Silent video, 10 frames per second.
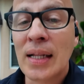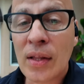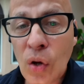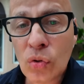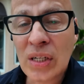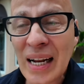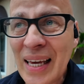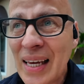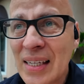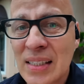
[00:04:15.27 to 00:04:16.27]
Now those
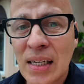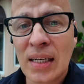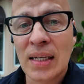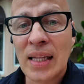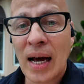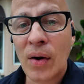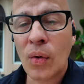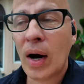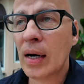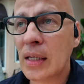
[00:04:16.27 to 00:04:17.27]
leads
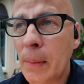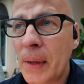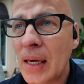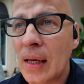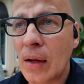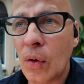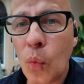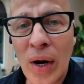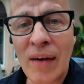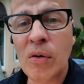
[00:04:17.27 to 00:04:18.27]
now are going to be
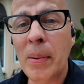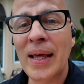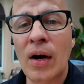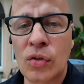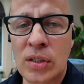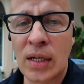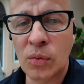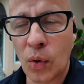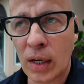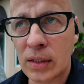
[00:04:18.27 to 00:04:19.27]
what everybody else
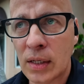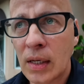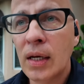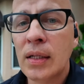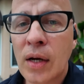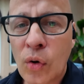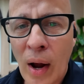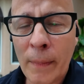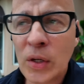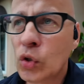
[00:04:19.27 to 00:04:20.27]
didn't want. The
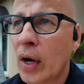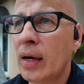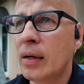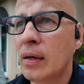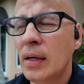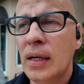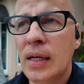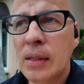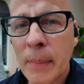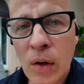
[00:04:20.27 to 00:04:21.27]
crappy trailer
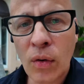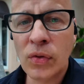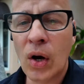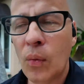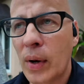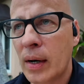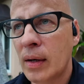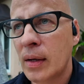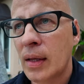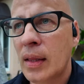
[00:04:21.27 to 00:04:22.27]
in the middle of
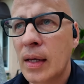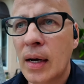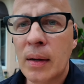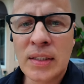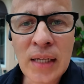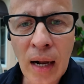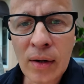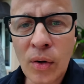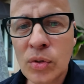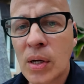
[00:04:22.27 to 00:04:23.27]
nowhere, the
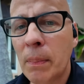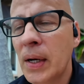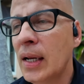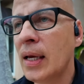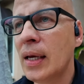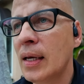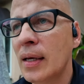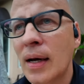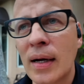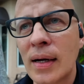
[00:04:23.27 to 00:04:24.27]
seller who's
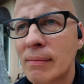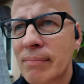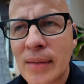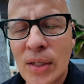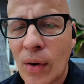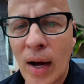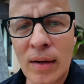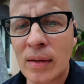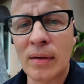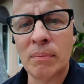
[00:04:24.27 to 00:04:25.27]
completely out
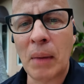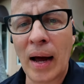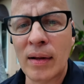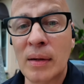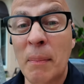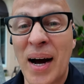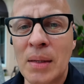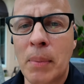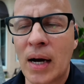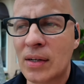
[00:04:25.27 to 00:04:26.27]
of their
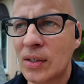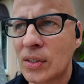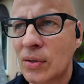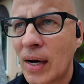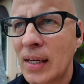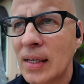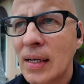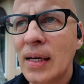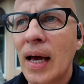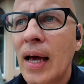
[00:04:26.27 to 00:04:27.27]
mind bonkers, right?
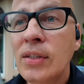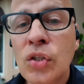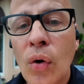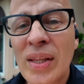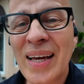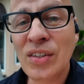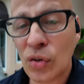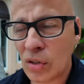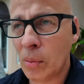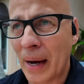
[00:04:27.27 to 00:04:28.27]
And so then
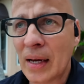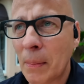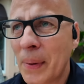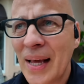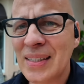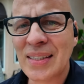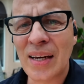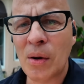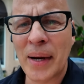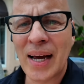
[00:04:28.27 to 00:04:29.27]
you might complain and
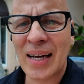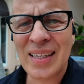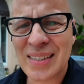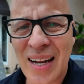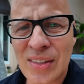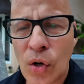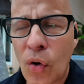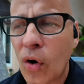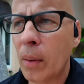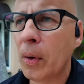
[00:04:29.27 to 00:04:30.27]
say, oh my God, these leads are
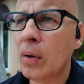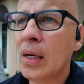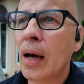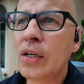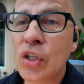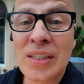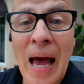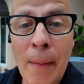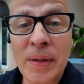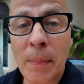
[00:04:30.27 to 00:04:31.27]
horrible. It just
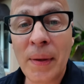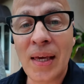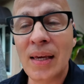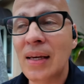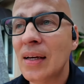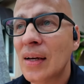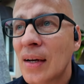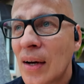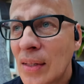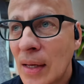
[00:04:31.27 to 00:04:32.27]
happened to be
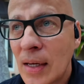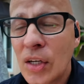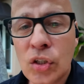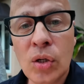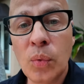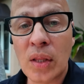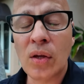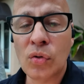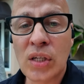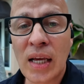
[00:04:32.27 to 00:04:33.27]
the issue with
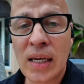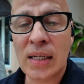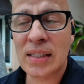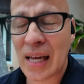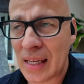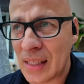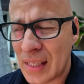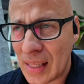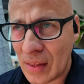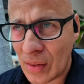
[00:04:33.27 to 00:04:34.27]
those leads that
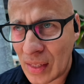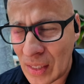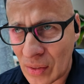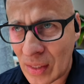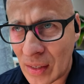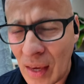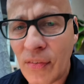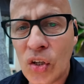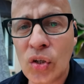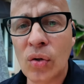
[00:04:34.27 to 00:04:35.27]
they're
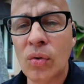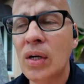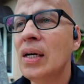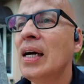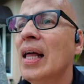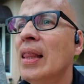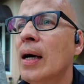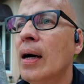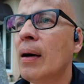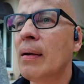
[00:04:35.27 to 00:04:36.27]
giving you
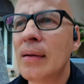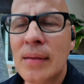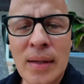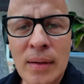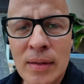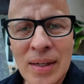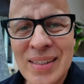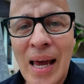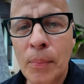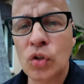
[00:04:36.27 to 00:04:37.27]
the
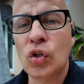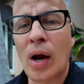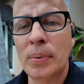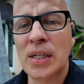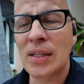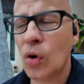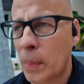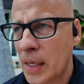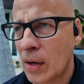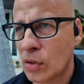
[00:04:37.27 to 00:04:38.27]
table scraps that
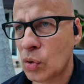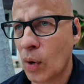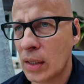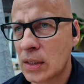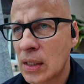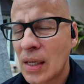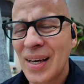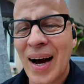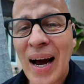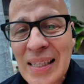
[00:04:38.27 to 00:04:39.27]
nobody else wants.
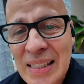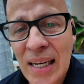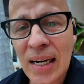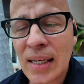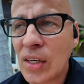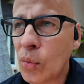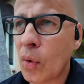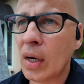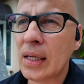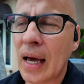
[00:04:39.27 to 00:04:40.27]
Ideally, you
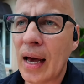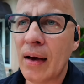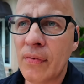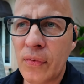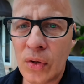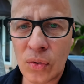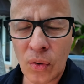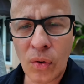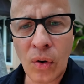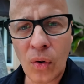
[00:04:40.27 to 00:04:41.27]
want to have
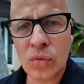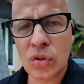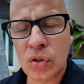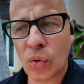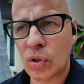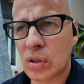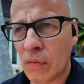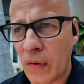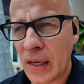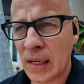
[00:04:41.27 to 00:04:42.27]
your own source
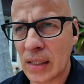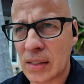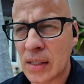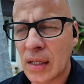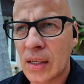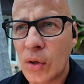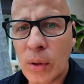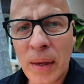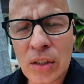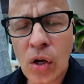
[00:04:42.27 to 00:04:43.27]
of leads. You
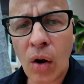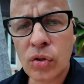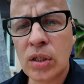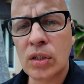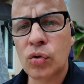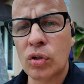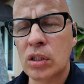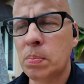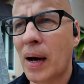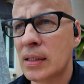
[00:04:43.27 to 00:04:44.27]
want to be as close to the source
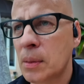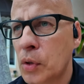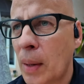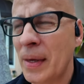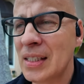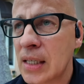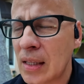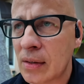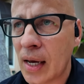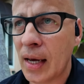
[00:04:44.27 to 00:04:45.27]
as possible. That means
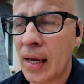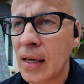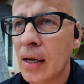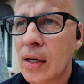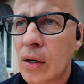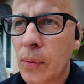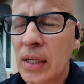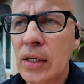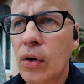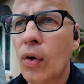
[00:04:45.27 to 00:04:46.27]
either A, you're
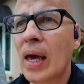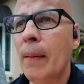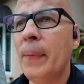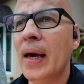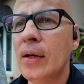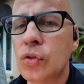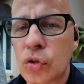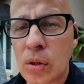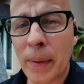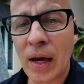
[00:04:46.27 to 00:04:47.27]
running your own campaigns
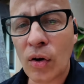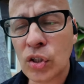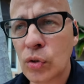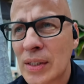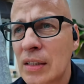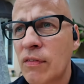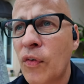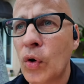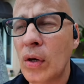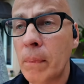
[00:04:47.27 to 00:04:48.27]
or somebody else is running them
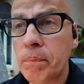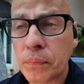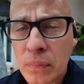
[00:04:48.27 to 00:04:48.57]
for you,